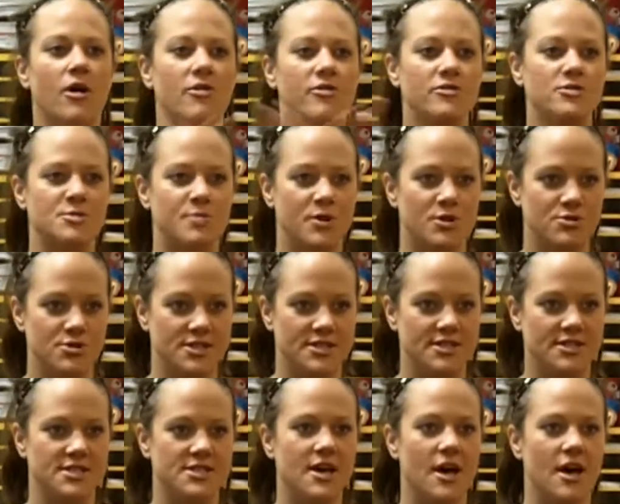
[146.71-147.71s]
All those
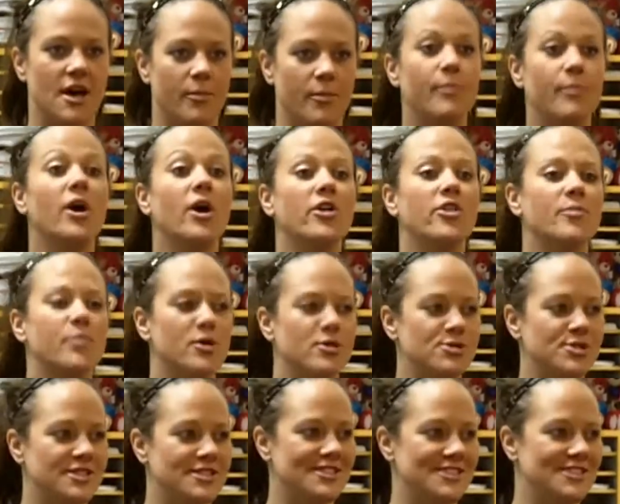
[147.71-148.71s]
proceeds, uh, part of the
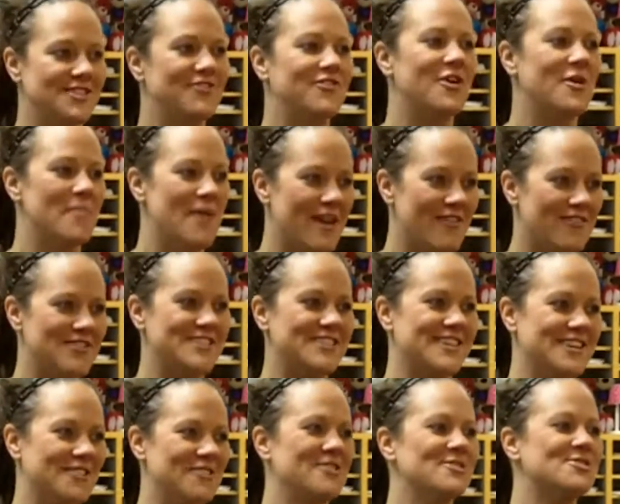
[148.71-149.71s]
proceeds from every
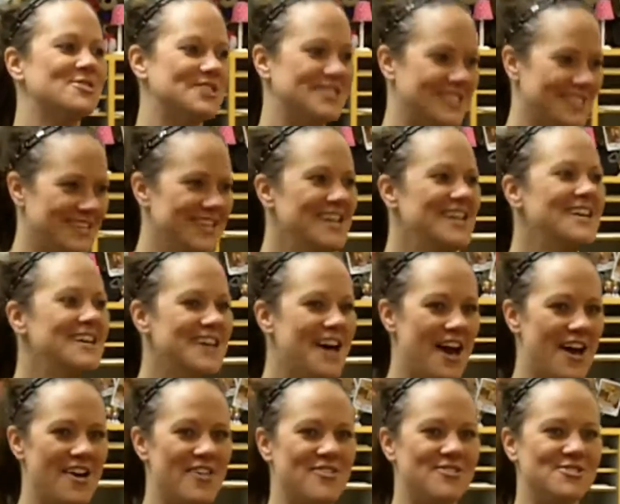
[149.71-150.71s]
sale goes to
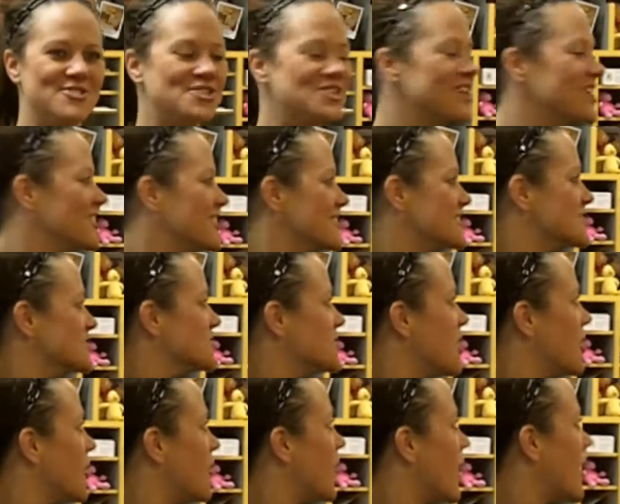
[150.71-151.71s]
uh, those charities.
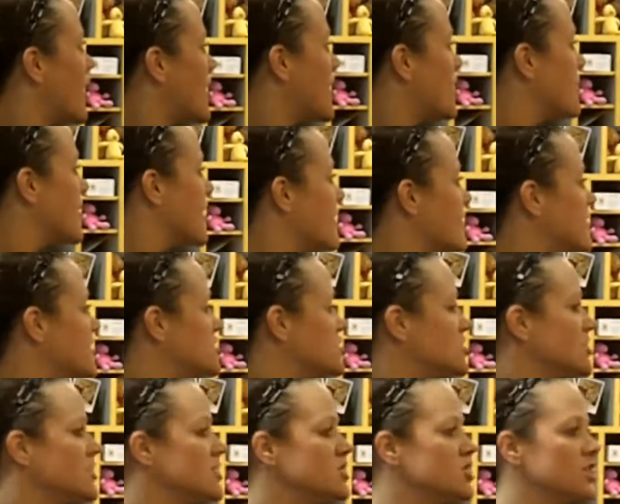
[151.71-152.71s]
So, um, and then
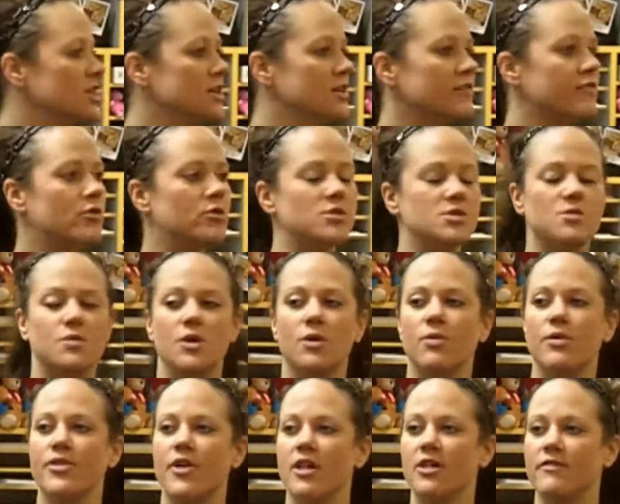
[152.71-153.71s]
Jill and Sheena, of course,
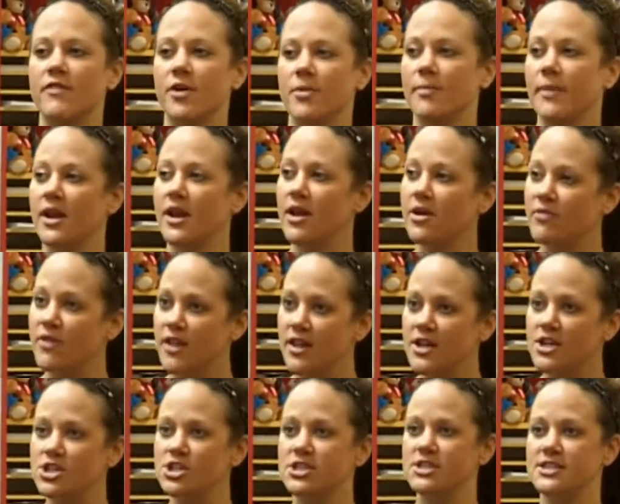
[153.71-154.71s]
work with all of our media
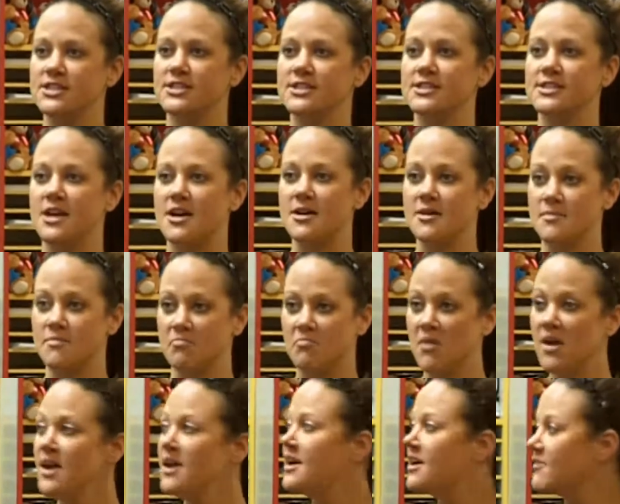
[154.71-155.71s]
relations,
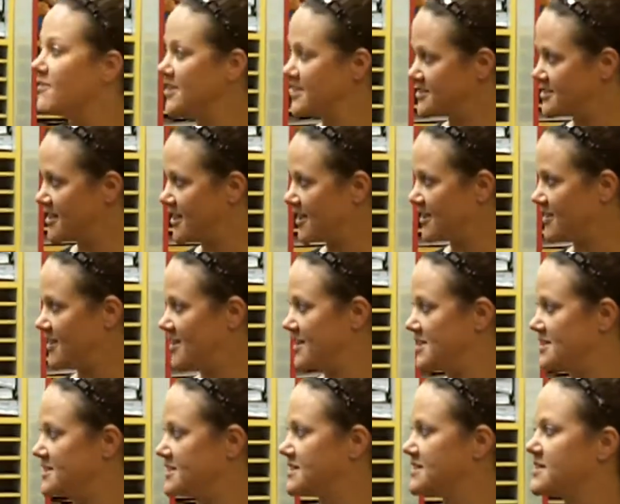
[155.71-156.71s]
um, events like
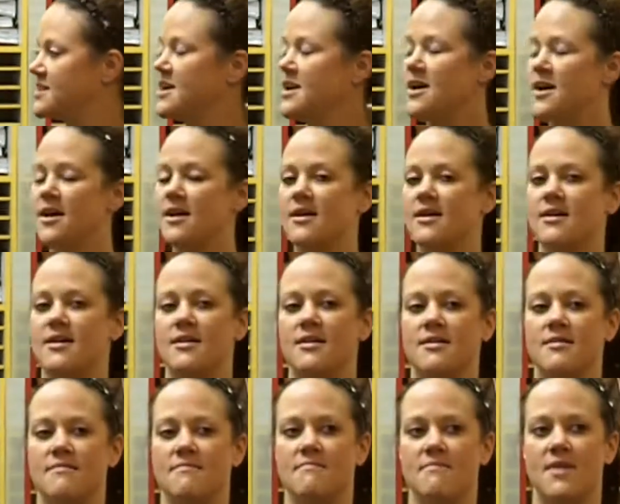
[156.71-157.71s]
this,
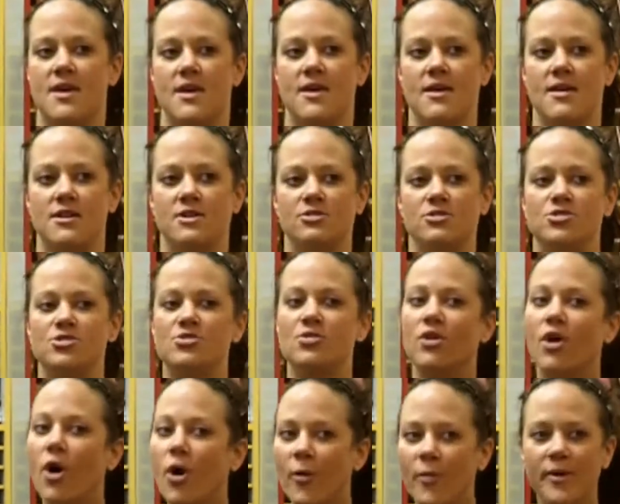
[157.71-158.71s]
um, and new
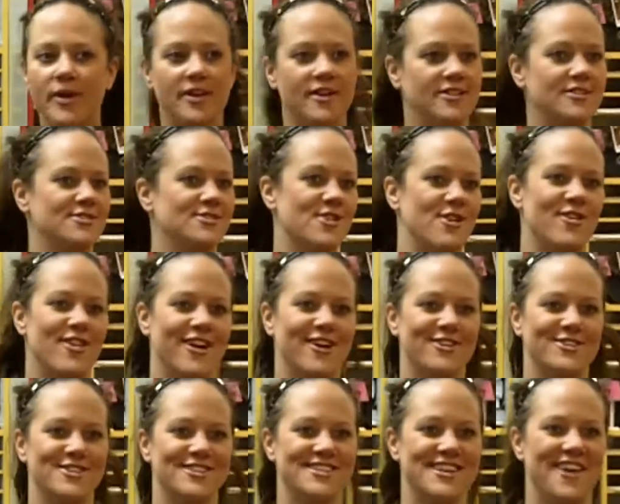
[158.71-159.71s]
store openings, all
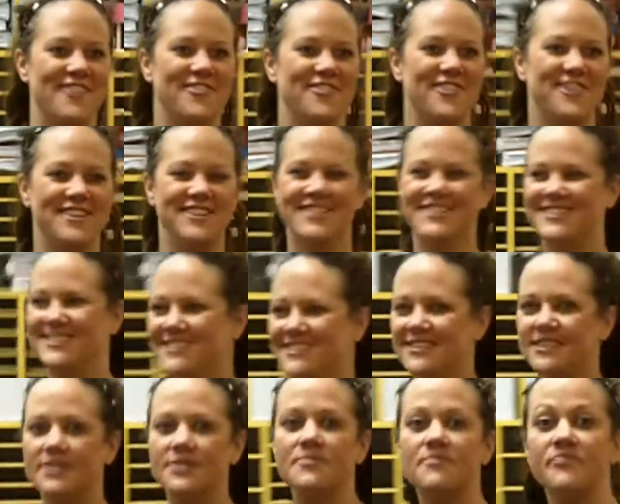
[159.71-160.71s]
that good stuff. Can I
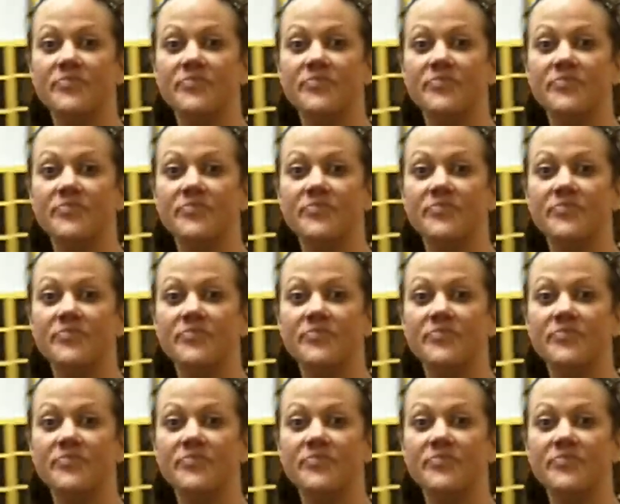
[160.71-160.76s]
ask you one